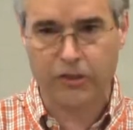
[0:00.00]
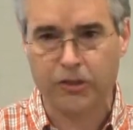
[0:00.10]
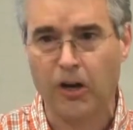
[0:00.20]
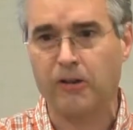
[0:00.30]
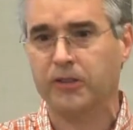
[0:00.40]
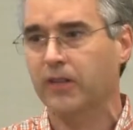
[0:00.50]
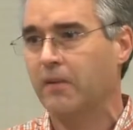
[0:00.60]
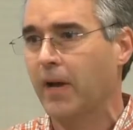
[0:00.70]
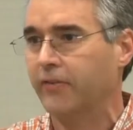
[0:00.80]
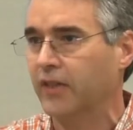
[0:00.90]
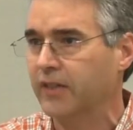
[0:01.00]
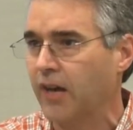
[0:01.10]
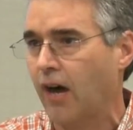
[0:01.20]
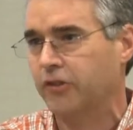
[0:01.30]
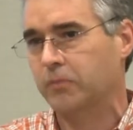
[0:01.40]
certain about the
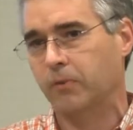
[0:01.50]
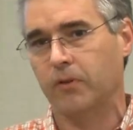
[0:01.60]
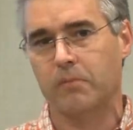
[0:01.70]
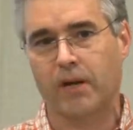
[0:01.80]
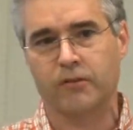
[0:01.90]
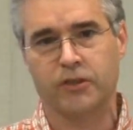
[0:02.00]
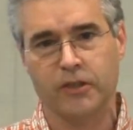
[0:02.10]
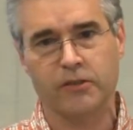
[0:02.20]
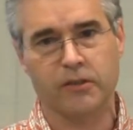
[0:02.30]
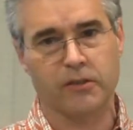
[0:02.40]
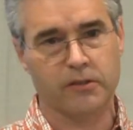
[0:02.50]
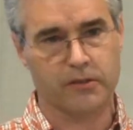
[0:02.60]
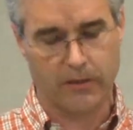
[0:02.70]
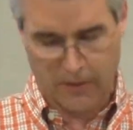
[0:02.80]
gospel, about Jesus,